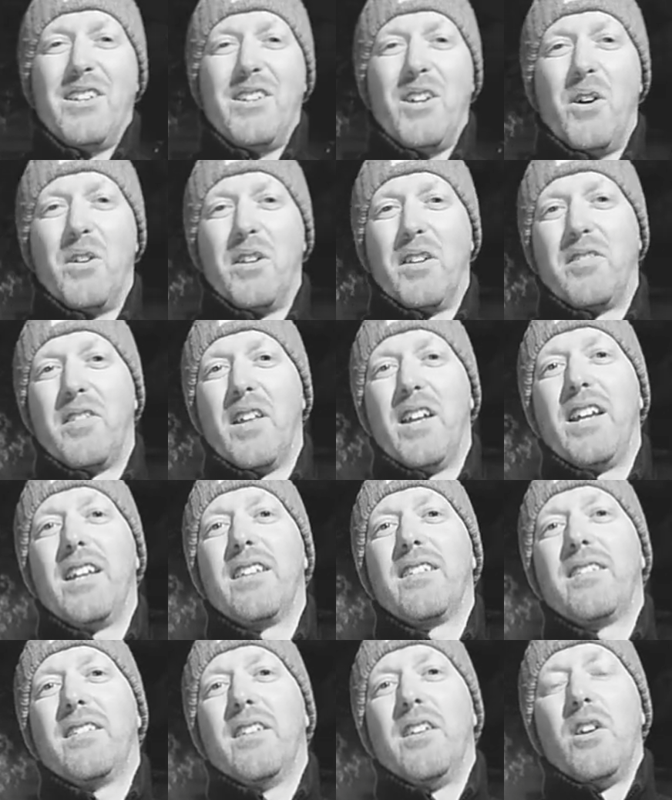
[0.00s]
No, the thing
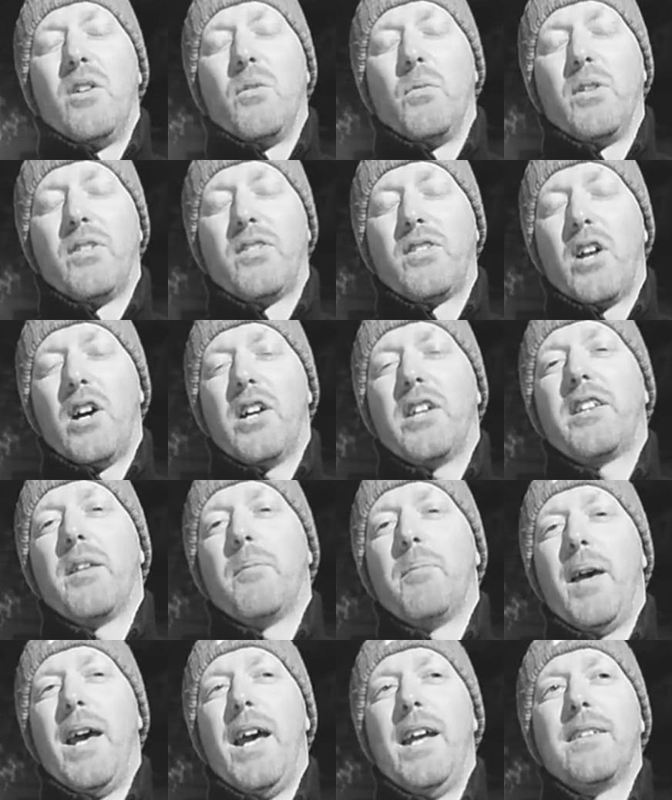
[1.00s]
is, we started
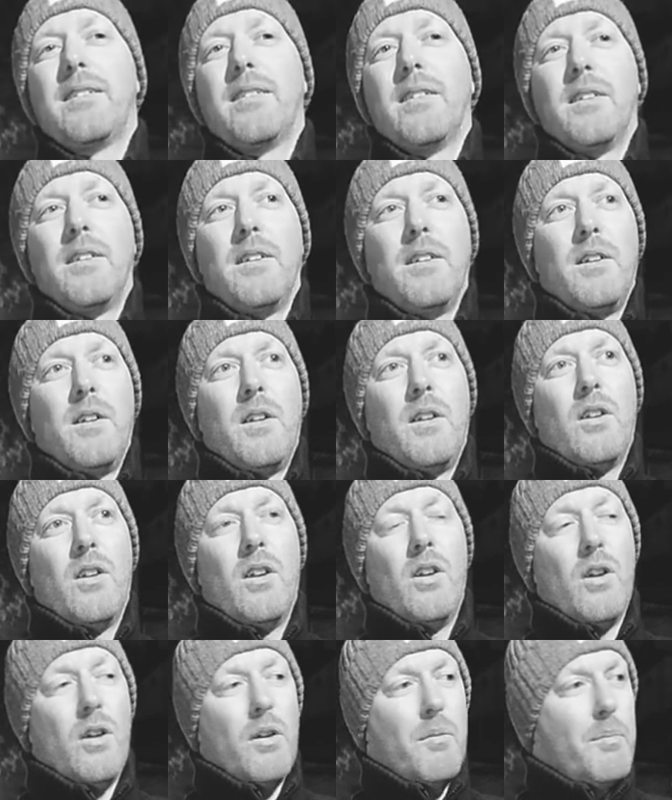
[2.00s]
the band,
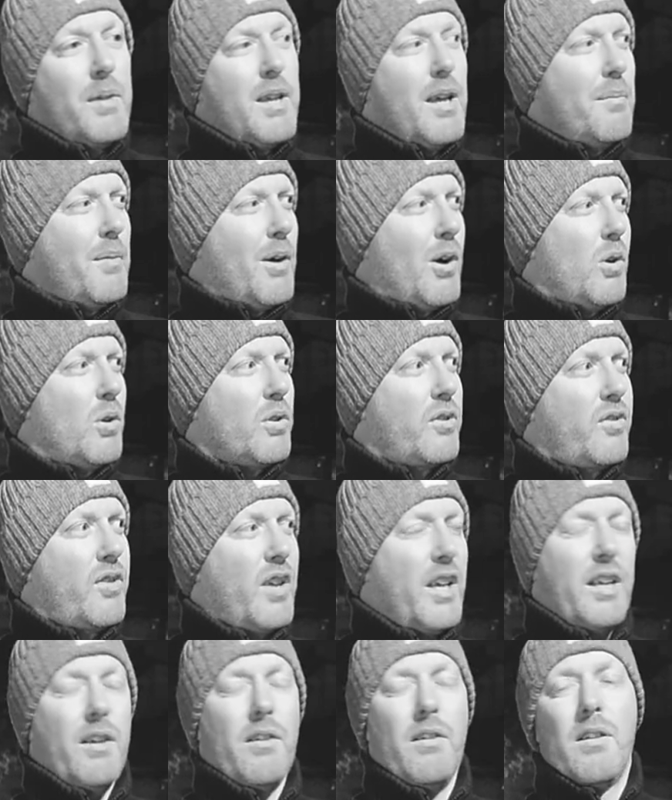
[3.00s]
me and my old
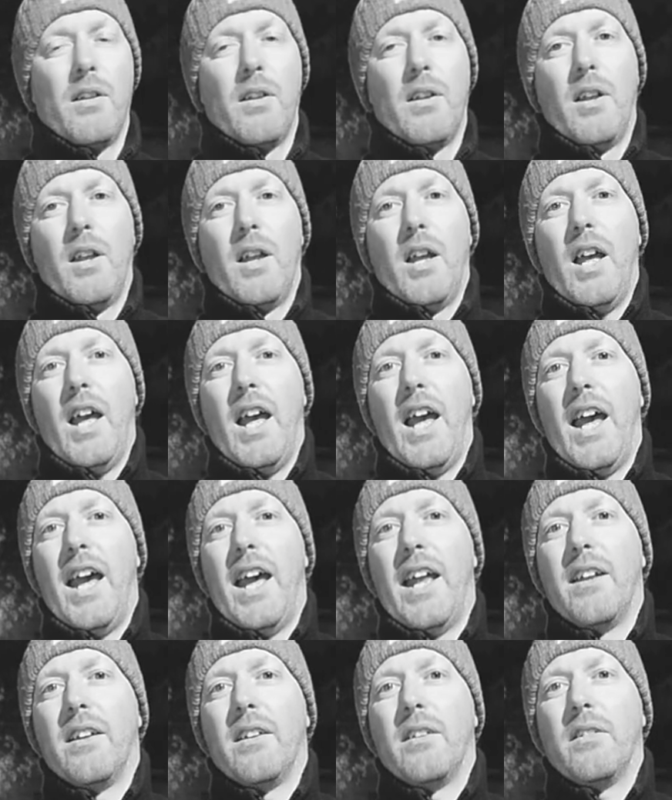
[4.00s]
singer,
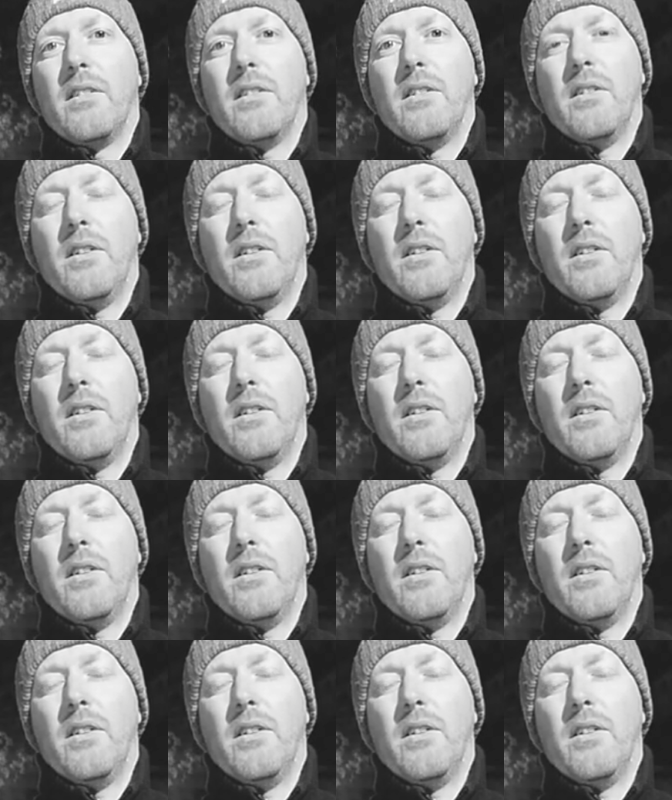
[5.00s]
and